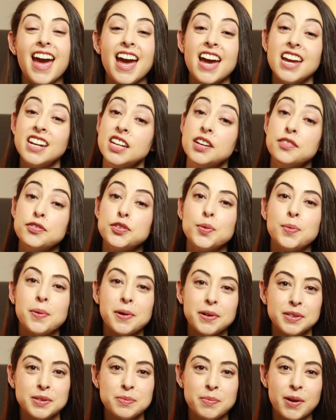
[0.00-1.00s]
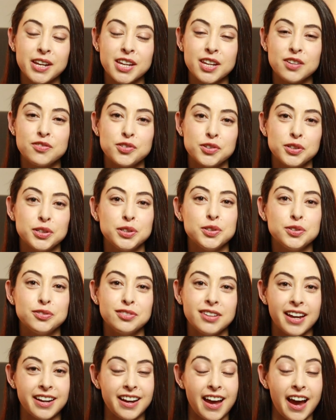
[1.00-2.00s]
And if you are in the market for a new
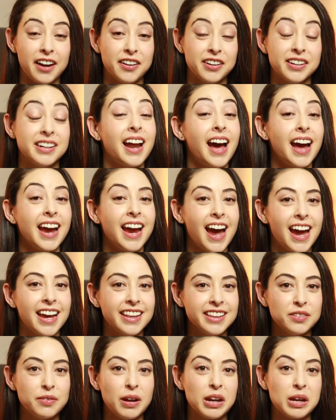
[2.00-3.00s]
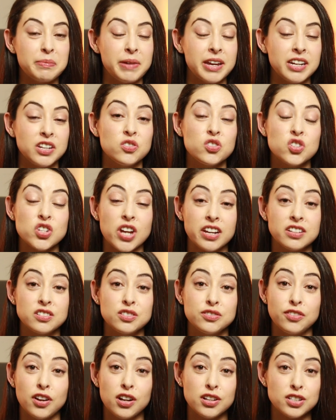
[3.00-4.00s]
flat iron, I highly recommend you check
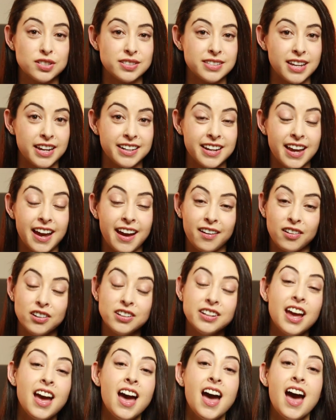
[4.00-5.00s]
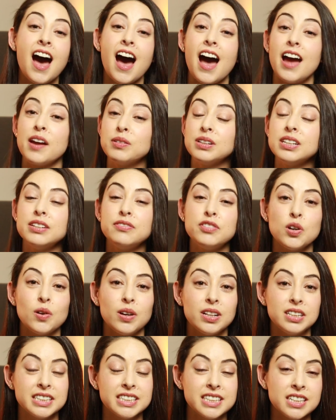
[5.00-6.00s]
Duvolle's site out. I will leave you
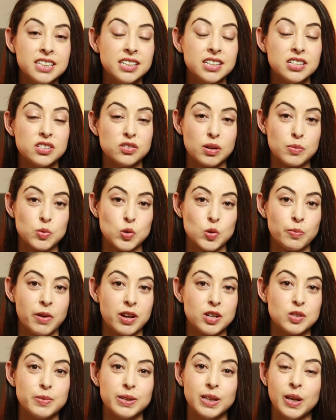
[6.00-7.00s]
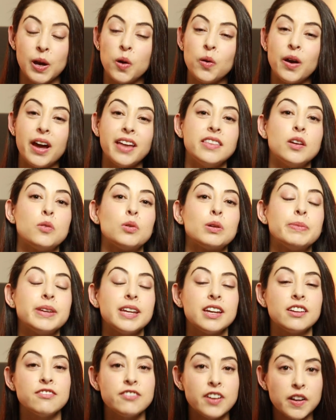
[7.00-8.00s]
a link in the description box below, and they were
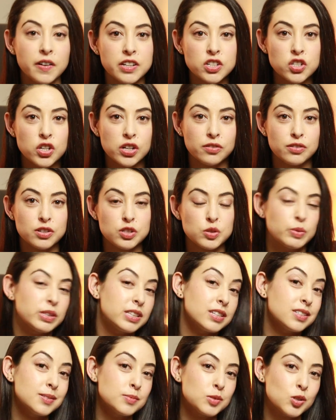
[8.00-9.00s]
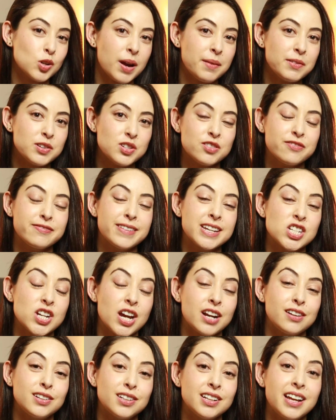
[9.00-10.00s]
being very generous with the subscribers of my
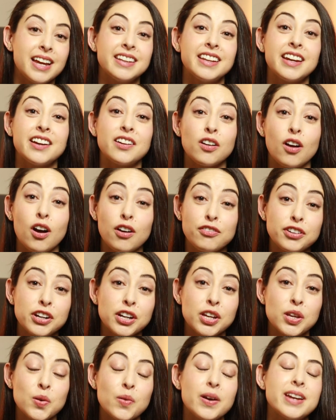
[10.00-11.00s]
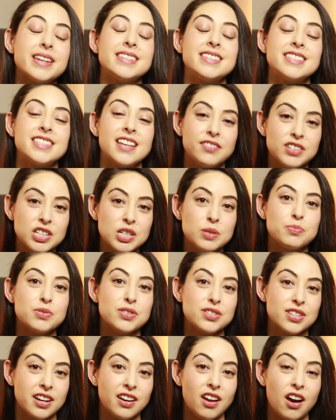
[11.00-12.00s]
channel, and they are offering you a
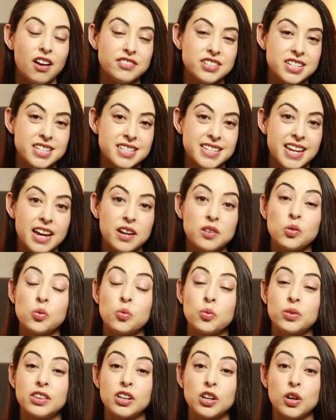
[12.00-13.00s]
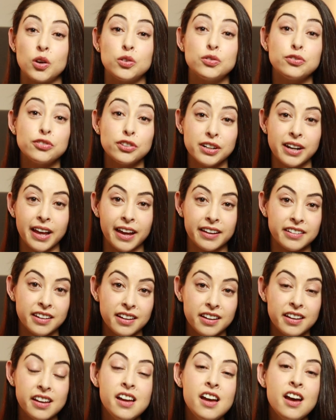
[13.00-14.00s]
70% off discount with the code
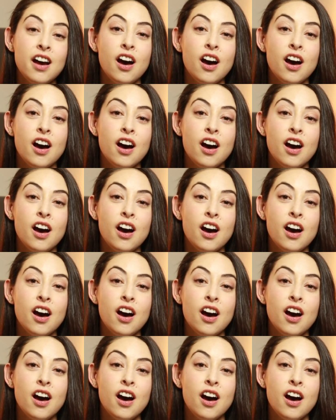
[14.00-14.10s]
FERNANDA